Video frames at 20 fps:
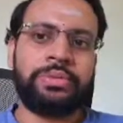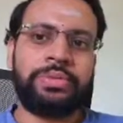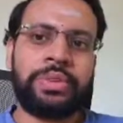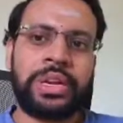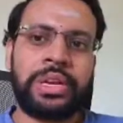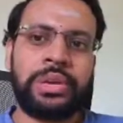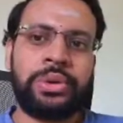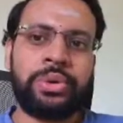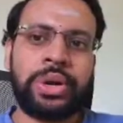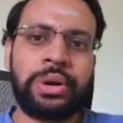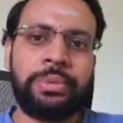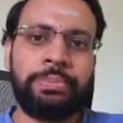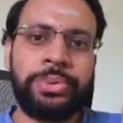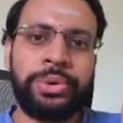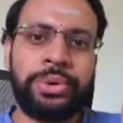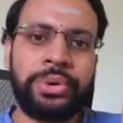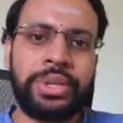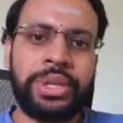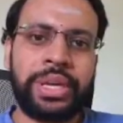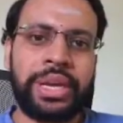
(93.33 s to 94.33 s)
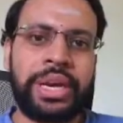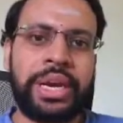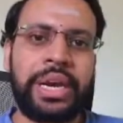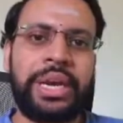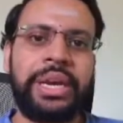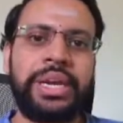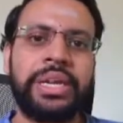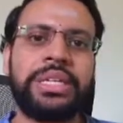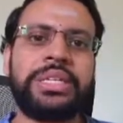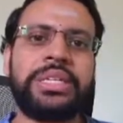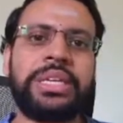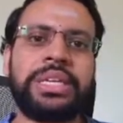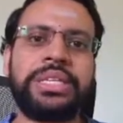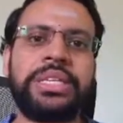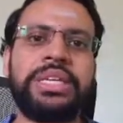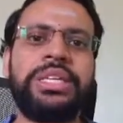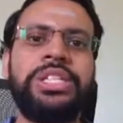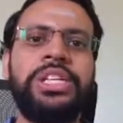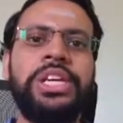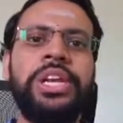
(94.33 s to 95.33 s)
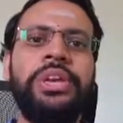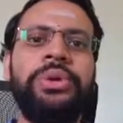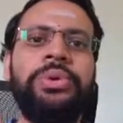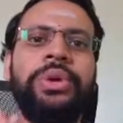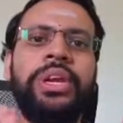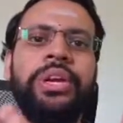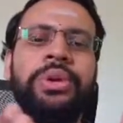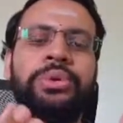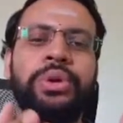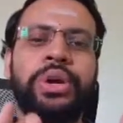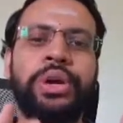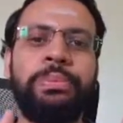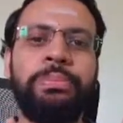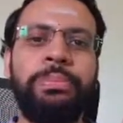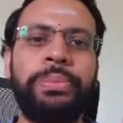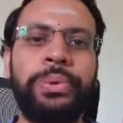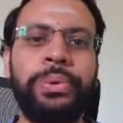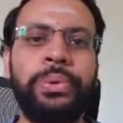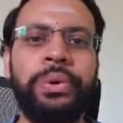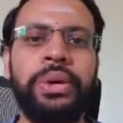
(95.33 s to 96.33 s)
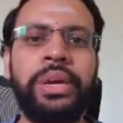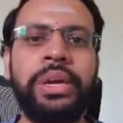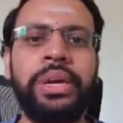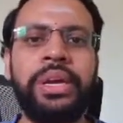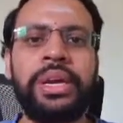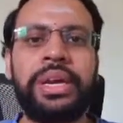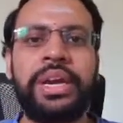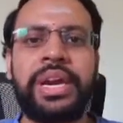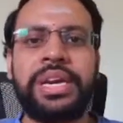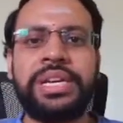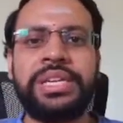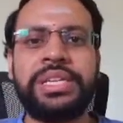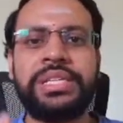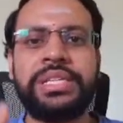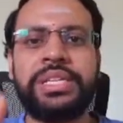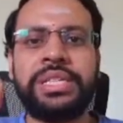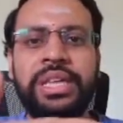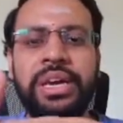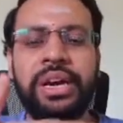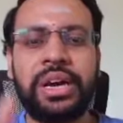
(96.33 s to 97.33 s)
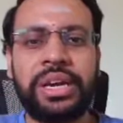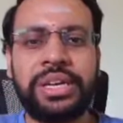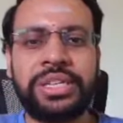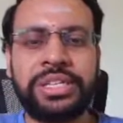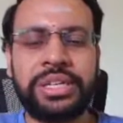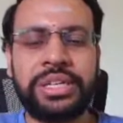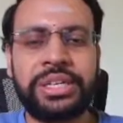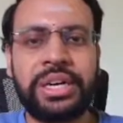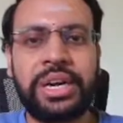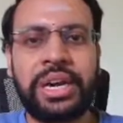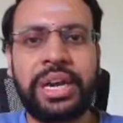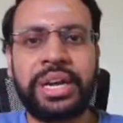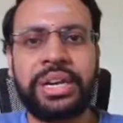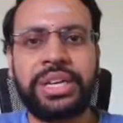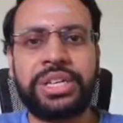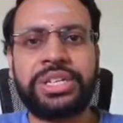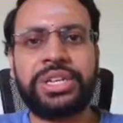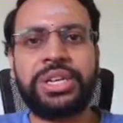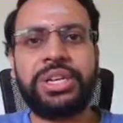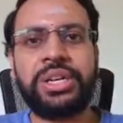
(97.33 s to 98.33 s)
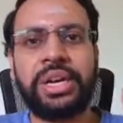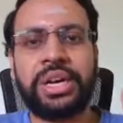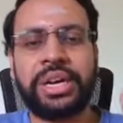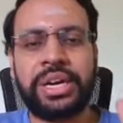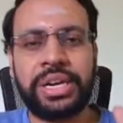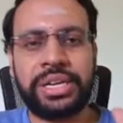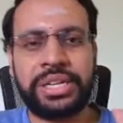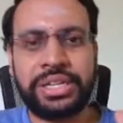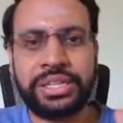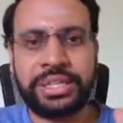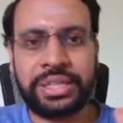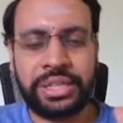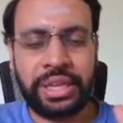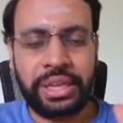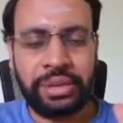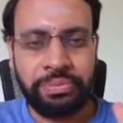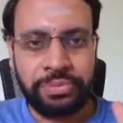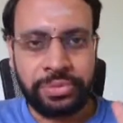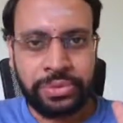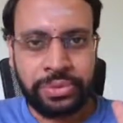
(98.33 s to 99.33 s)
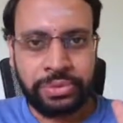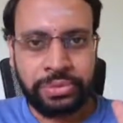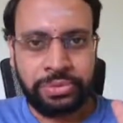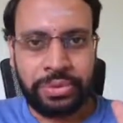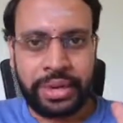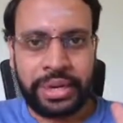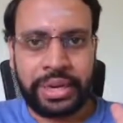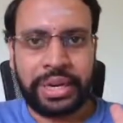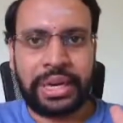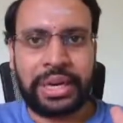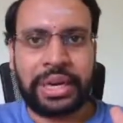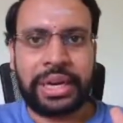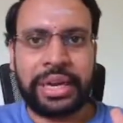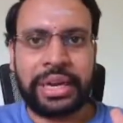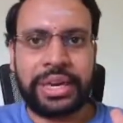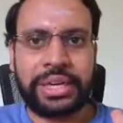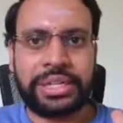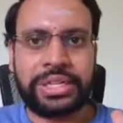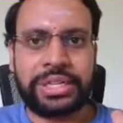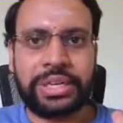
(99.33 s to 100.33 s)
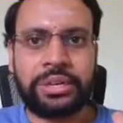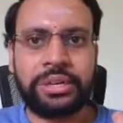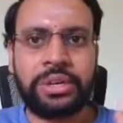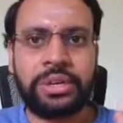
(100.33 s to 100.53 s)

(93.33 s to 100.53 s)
While you compute the gradients, essentially you need to compute edges in the horizontal direction and edges in the vertical direction.